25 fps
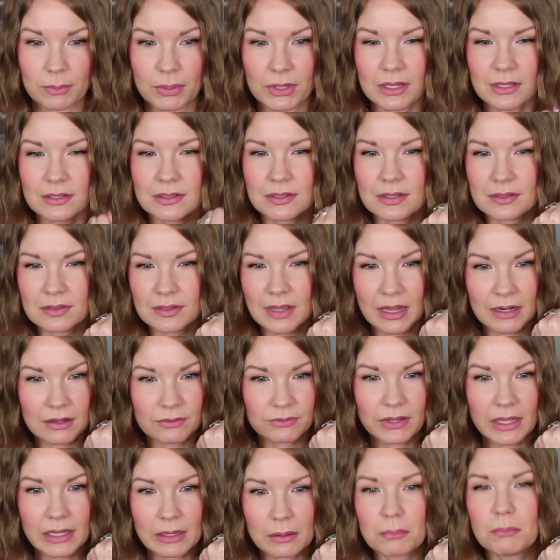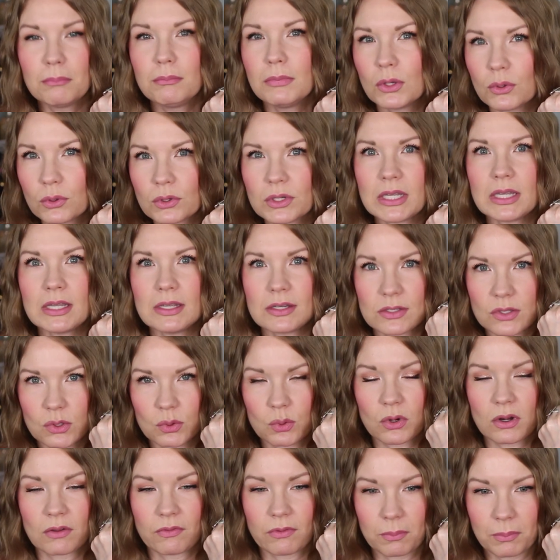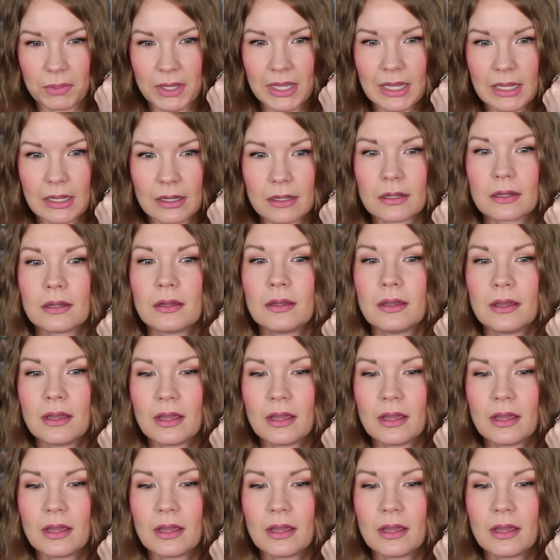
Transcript: but it's this kind of like milky sort of a pink.